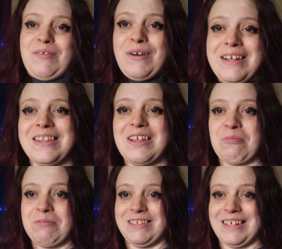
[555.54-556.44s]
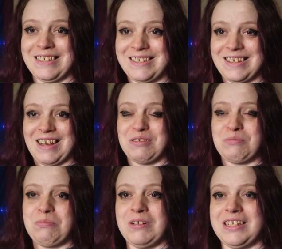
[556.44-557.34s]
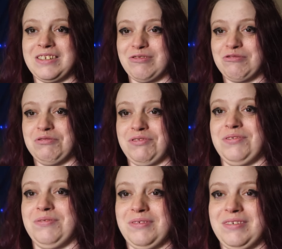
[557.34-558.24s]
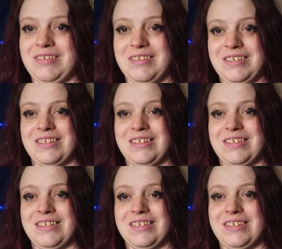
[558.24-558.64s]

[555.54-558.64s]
Quite the opposite. I was bullied all through school.